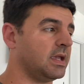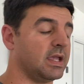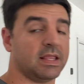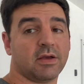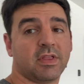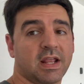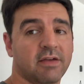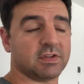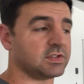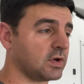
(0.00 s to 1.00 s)
And now that I
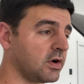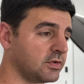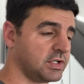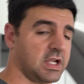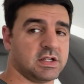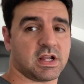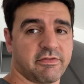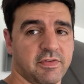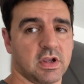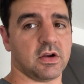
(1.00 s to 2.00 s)
have the starter changed, I
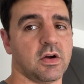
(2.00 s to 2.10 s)
figure,